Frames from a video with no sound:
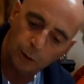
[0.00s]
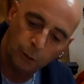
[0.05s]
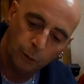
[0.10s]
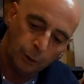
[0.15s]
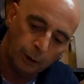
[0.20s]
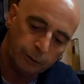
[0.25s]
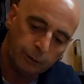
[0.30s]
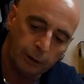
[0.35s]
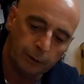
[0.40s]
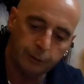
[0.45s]

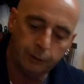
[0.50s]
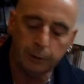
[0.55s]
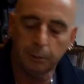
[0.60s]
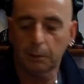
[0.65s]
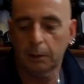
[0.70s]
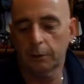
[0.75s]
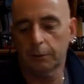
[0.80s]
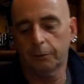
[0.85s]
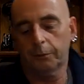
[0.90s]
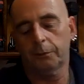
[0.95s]
which I seem
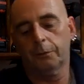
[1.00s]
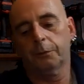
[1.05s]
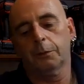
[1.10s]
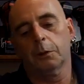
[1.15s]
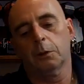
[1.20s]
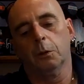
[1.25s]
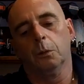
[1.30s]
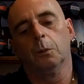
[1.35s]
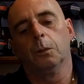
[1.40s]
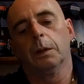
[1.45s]
to have
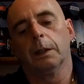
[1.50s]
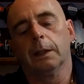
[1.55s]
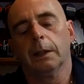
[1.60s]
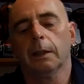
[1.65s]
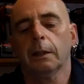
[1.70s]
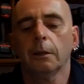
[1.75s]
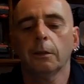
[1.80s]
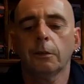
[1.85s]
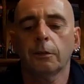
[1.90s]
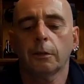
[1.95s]
forgotten where it
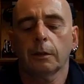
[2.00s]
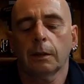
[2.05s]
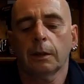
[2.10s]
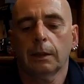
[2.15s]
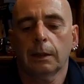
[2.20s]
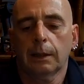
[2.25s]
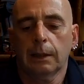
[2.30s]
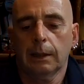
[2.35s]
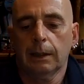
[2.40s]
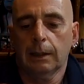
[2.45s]
is,
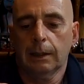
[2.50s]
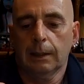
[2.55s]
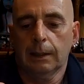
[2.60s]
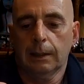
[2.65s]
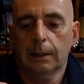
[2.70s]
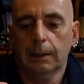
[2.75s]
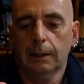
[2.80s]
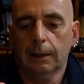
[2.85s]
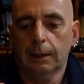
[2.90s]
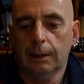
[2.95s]

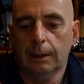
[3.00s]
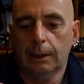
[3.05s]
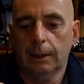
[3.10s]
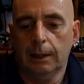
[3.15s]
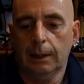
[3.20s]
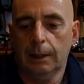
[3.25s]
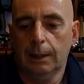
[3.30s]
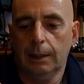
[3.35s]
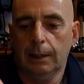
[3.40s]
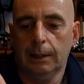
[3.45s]

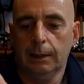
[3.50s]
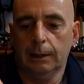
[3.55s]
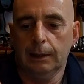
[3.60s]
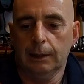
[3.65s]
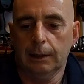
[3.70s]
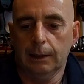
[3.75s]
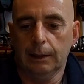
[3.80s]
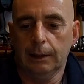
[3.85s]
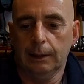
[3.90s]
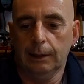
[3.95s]

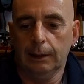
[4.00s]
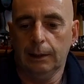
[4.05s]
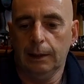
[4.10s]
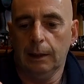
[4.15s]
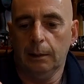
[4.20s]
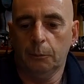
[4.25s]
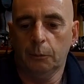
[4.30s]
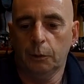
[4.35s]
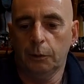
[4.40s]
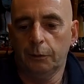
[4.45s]
and
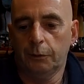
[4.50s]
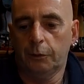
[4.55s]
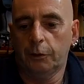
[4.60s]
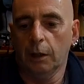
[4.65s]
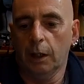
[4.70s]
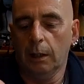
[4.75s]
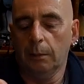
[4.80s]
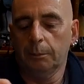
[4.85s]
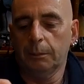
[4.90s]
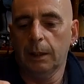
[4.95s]
yeah, we've
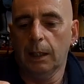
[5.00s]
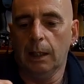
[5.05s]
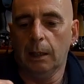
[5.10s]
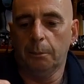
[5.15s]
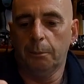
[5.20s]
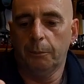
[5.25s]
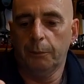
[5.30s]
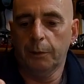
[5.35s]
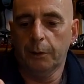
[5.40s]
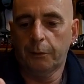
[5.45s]
jammed
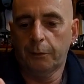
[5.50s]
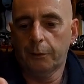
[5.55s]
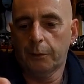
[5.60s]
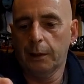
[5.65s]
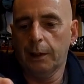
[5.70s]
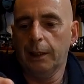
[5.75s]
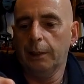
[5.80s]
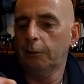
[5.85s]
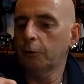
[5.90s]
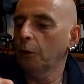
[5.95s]
up the
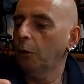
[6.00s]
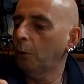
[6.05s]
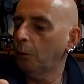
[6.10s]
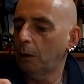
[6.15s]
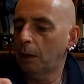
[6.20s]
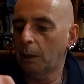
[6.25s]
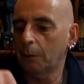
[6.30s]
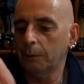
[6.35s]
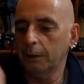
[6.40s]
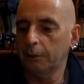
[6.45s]
thread. Oh
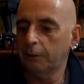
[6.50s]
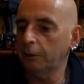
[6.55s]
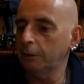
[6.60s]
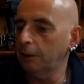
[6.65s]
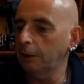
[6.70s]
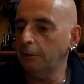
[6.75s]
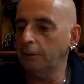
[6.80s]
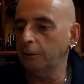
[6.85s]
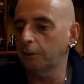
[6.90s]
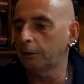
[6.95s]
wow, this
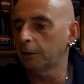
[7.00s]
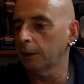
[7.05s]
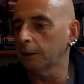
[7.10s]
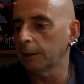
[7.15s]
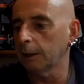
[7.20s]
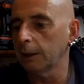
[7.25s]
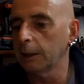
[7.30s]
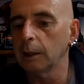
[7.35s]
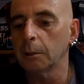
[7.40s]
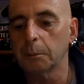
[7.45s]
is
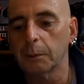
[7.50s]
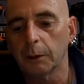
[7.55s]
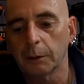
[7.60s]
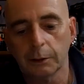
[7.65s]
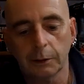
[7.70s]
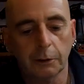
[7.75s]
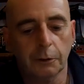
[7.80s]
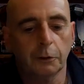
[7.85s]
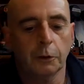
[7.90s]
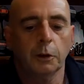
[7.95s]
turning into a
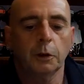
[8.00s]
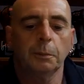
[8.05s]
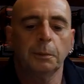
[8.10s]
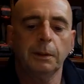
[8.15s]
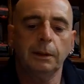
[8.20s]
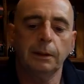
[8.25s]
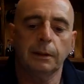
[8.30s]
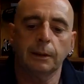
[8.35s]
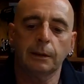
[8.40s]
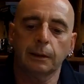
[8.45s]
brilliant job,
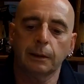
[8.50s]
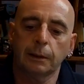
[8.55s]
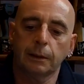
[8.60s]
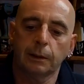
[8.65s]
isn't it?